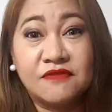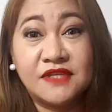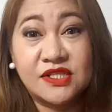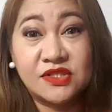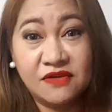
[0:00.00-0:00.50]
of his
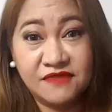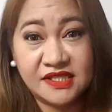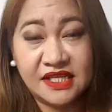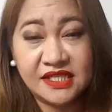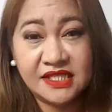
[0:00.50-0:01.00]

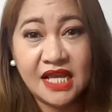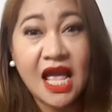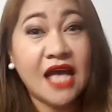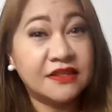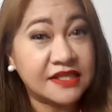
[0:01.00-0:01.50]
services
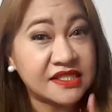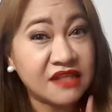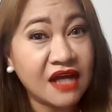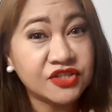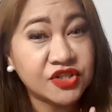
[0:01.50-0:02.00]
does
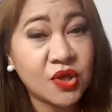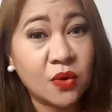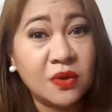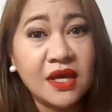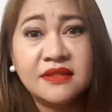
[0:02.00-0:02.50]
not
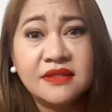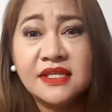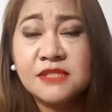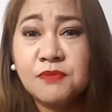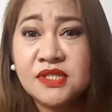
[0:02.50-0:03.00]
show that
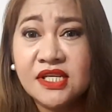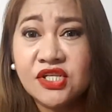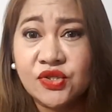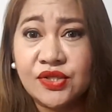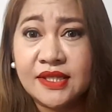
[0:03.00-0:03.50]
his
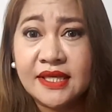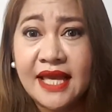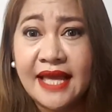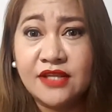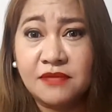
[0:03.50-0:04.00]
position
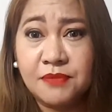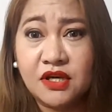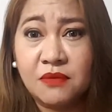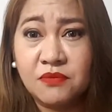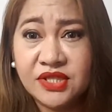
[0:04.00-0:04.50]
had not
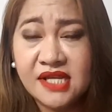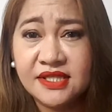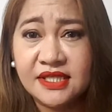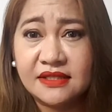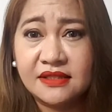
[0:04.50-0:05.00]
become
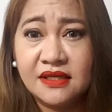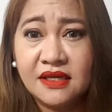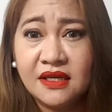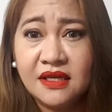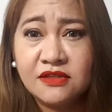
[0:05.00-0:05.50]
redundant.
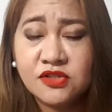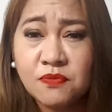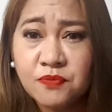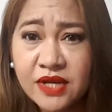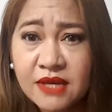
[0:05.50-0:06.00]
The
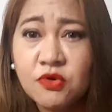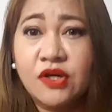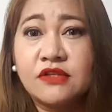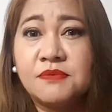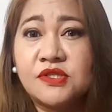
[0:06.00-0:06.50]
Supreme
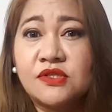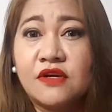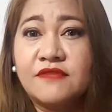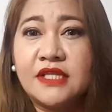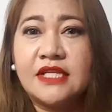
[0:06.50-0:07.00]
Court
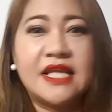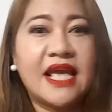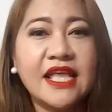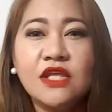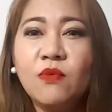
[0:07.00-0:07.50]
observed that in
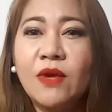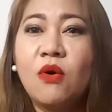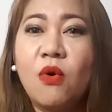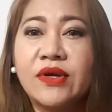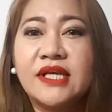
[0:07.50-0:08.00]
any
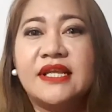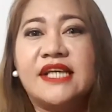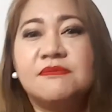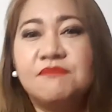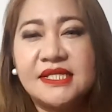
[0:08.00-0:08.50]

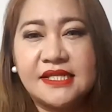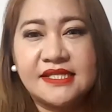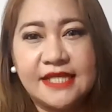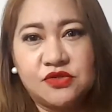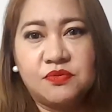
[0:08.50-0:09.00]
well-organized business
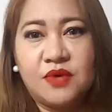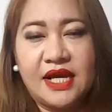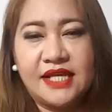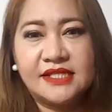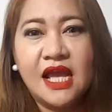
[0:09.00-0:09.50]

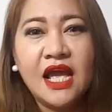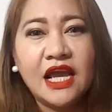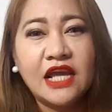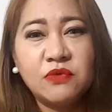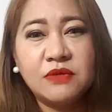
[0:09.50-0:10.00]
enterprise,
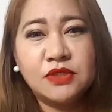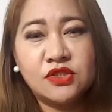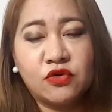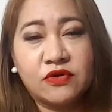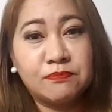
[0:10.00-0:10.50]
it would be
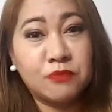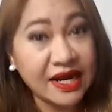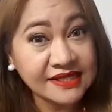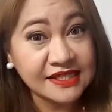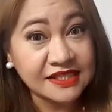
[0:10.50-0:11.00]

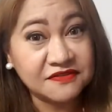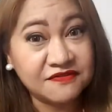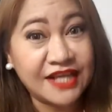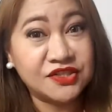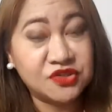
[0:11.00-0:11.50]
surprising to
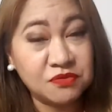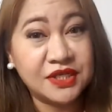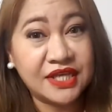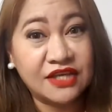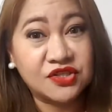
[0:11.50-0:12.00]
find
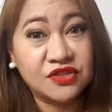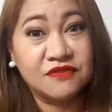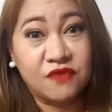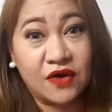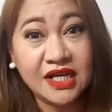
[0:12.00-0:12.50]
duplication
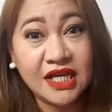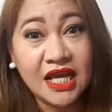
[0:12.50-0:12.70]
of work